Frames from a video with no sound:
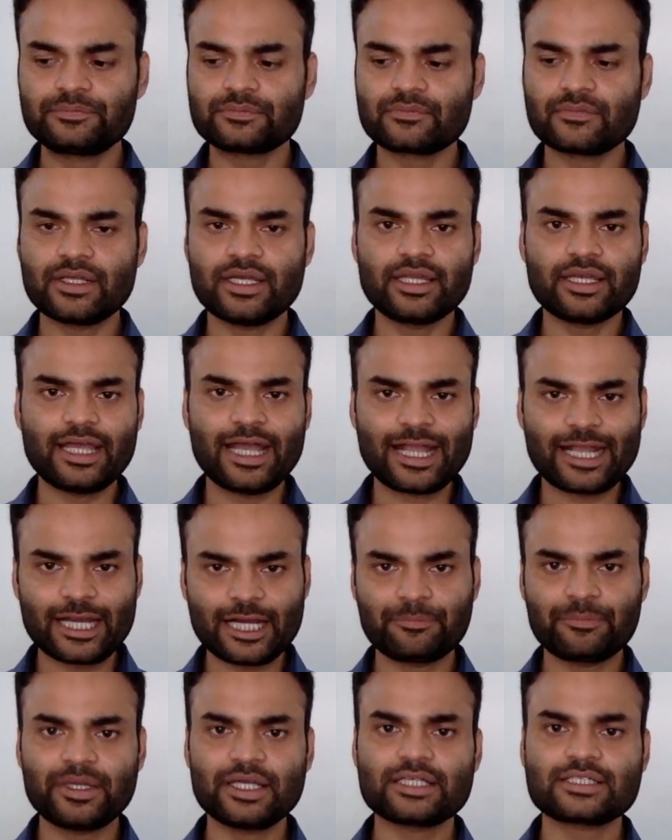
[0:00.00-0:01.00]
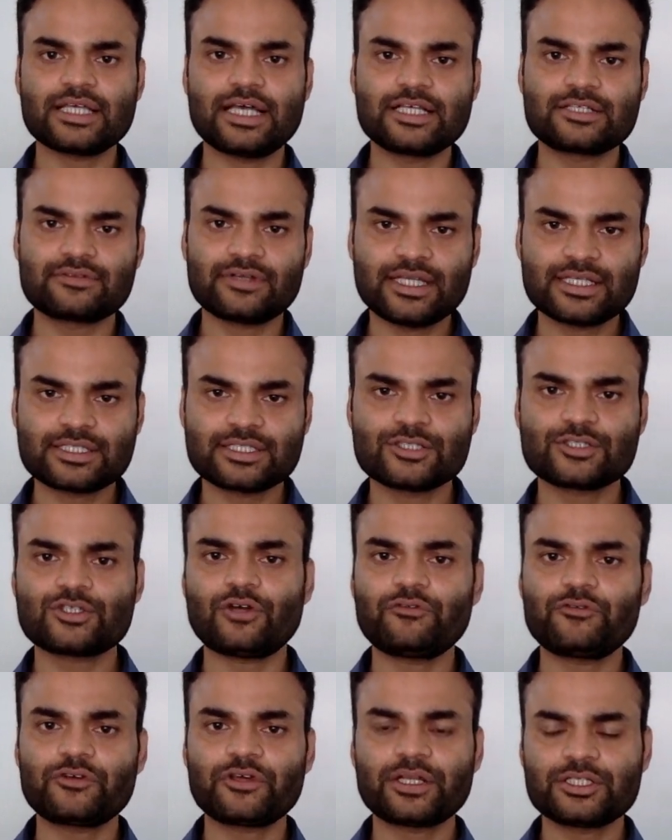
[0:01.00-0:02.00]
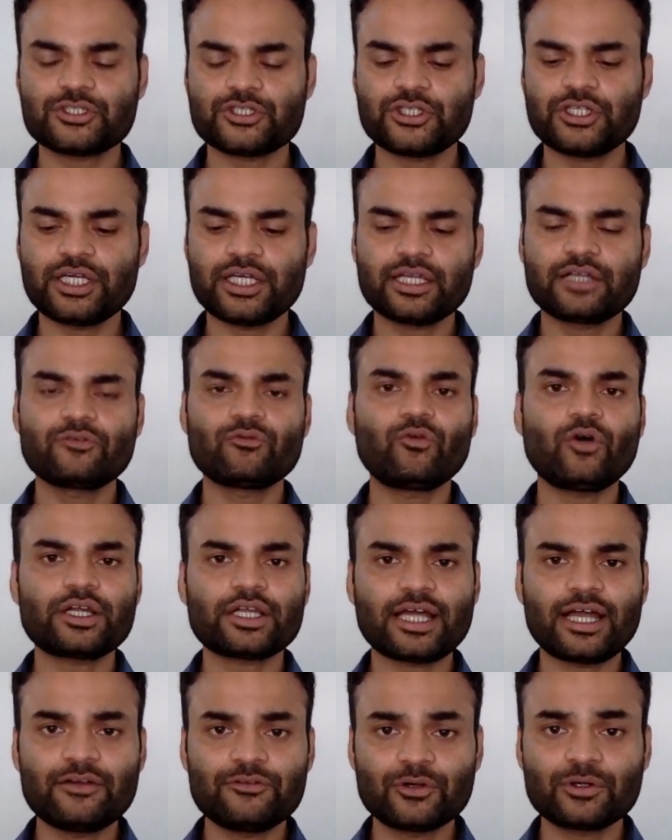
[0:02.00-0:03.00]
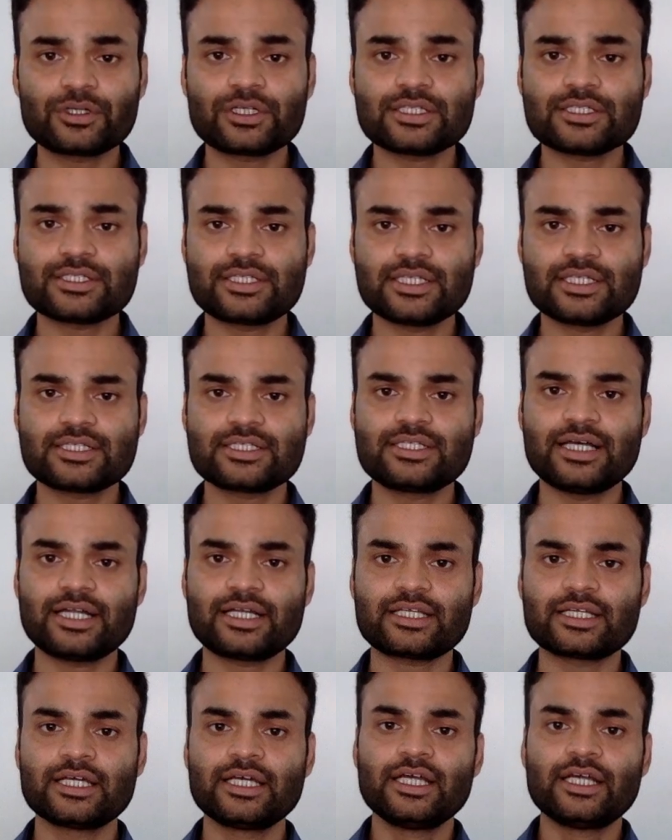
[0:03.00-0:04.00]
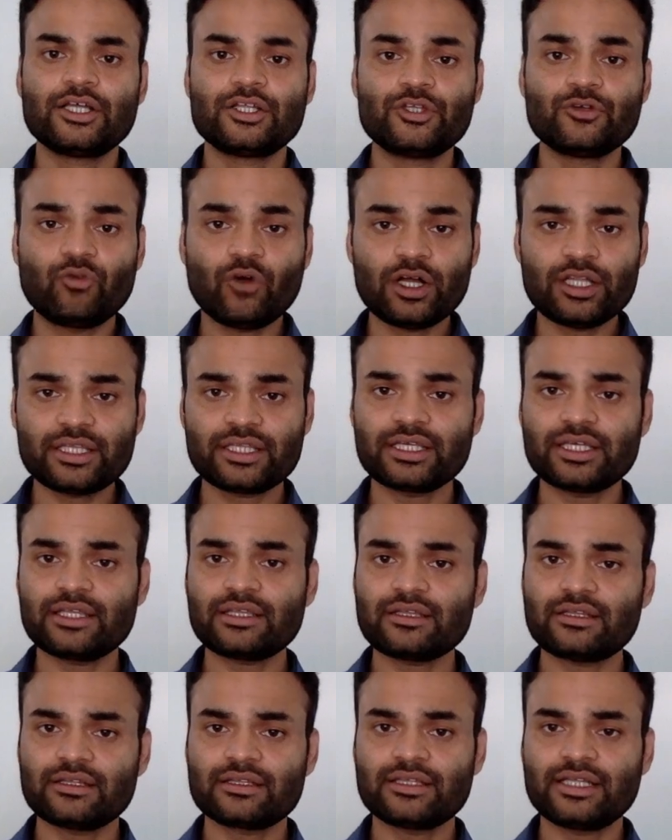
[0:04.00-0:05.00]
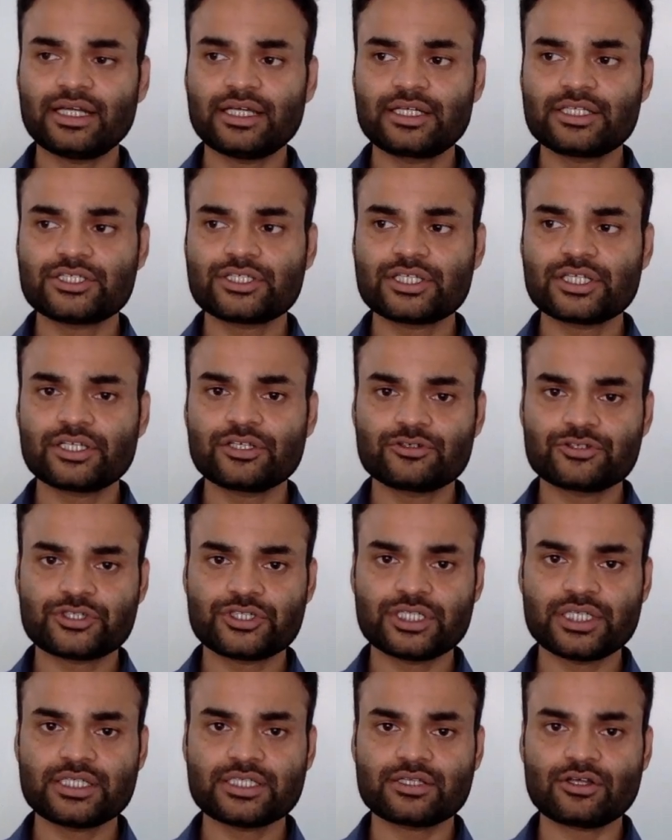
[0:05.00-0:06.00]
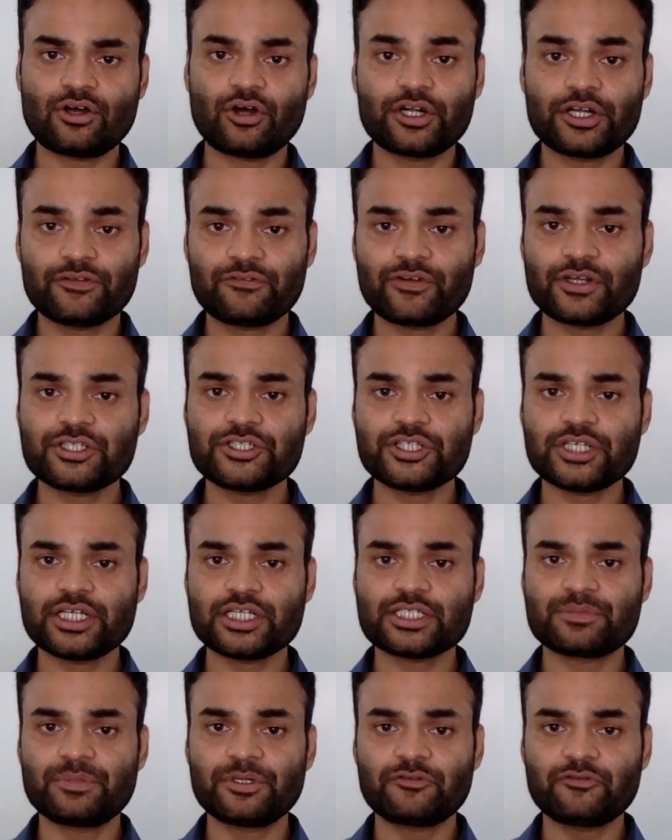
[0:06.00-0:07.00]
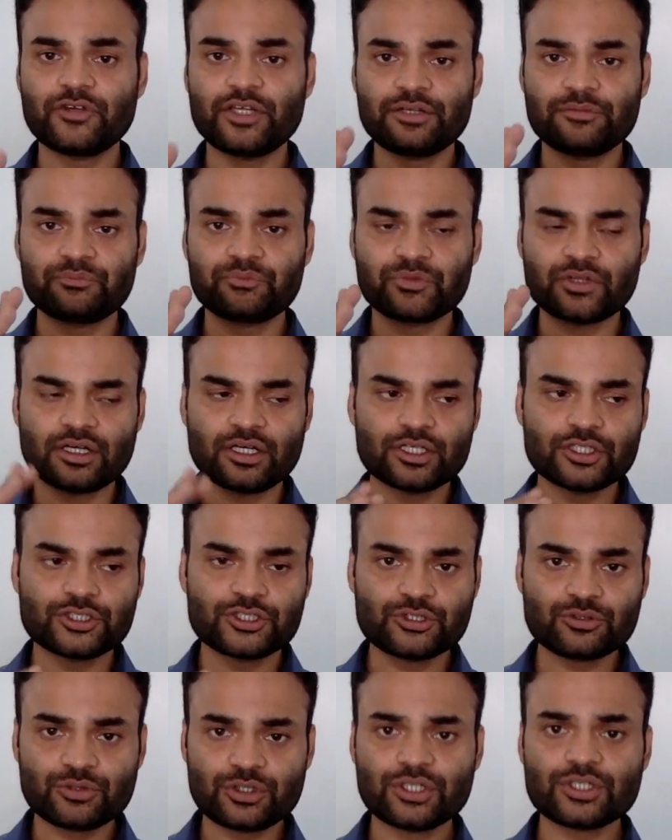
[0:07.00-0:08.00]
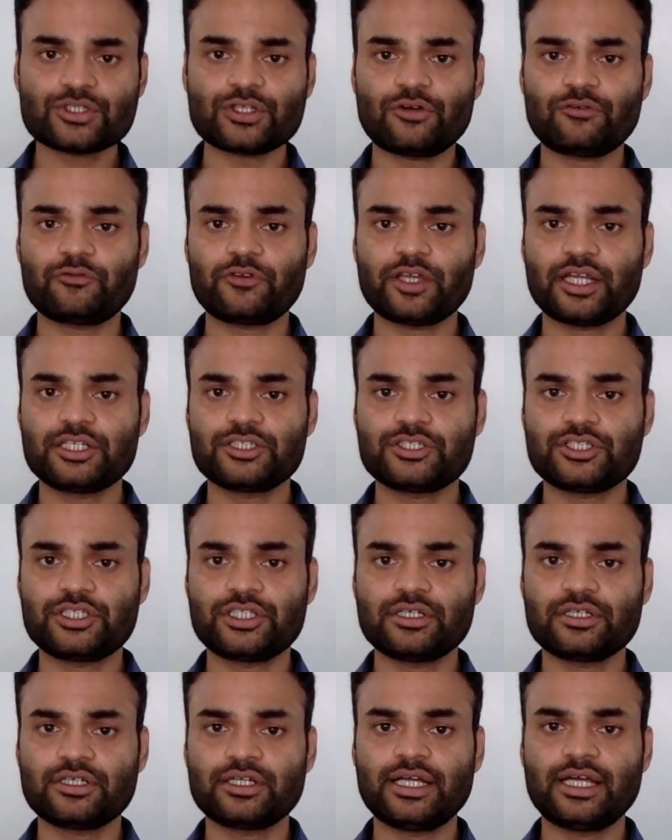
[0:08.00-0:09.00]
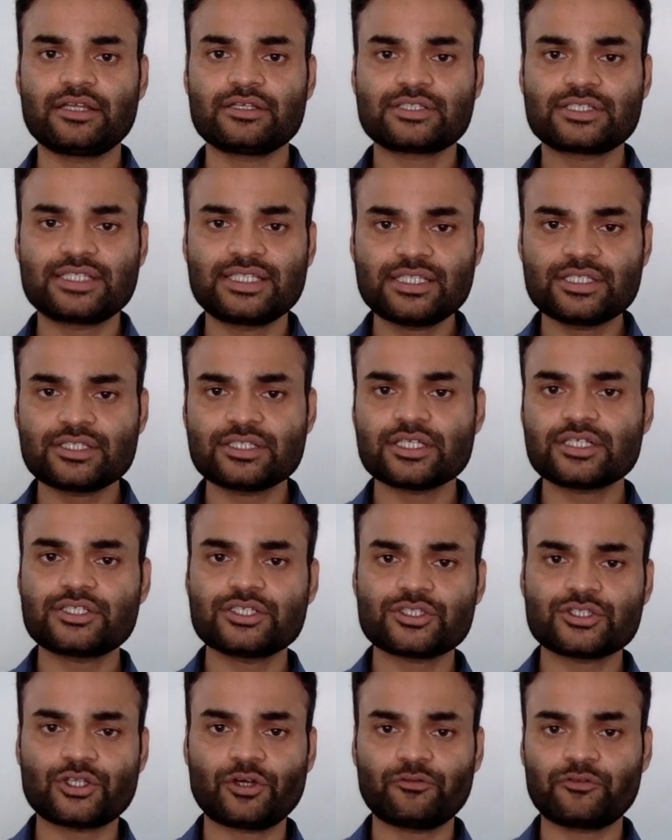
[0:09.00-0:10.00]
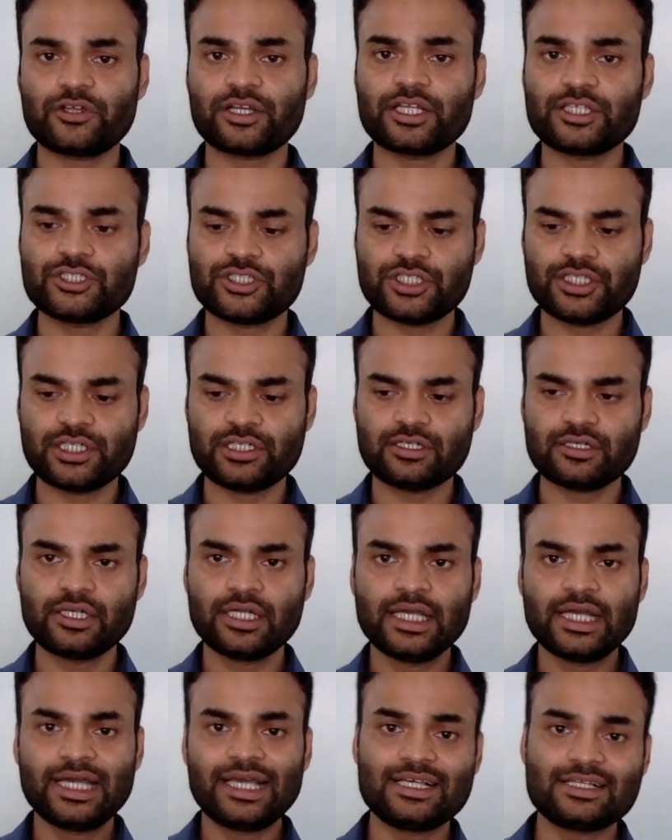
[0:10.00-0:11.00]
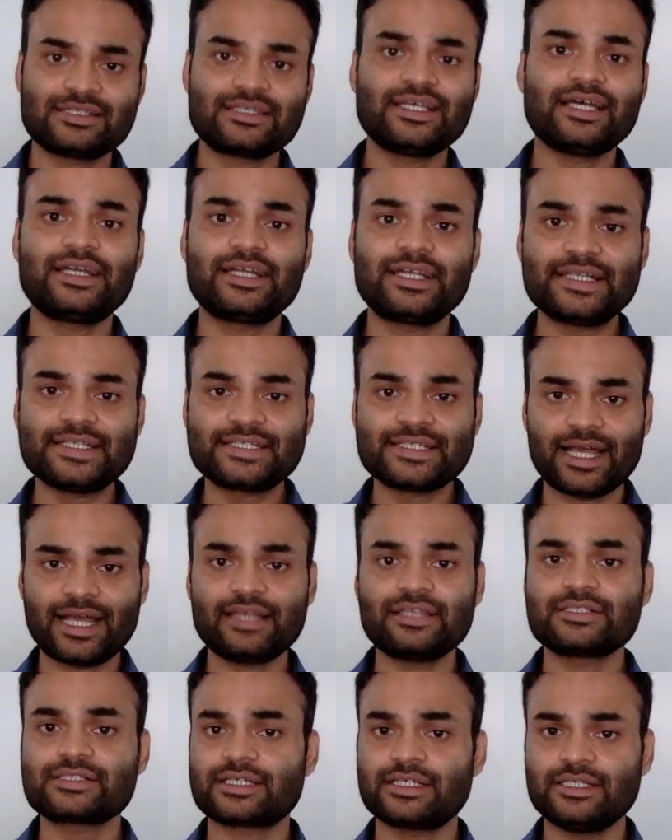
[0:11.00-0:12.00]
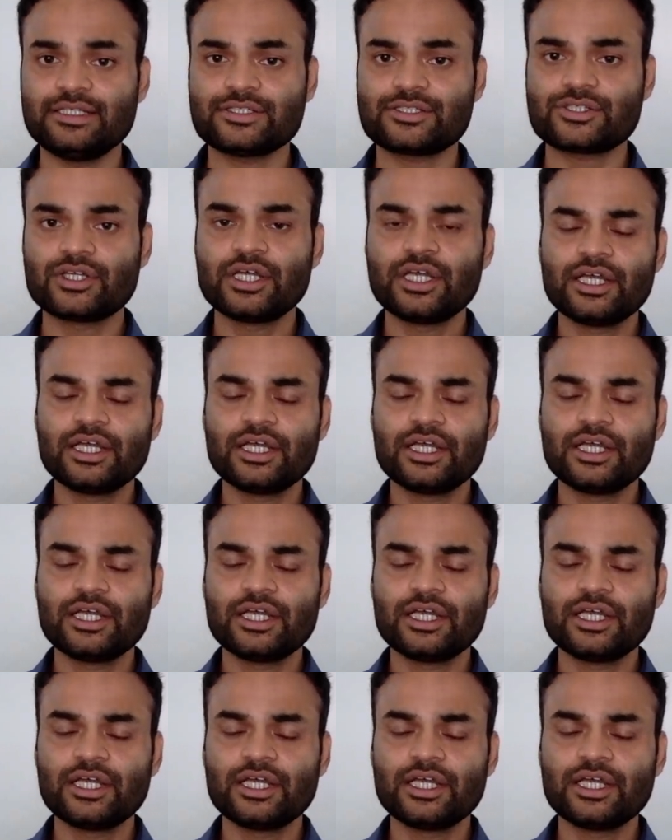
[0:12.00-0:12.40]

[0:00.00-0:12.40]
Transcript: in academics as well as in software engineering, what I noticed is that the one thing that distinguishes or differentiates between a junior software engineer and a seasoned software engineer is their design skills.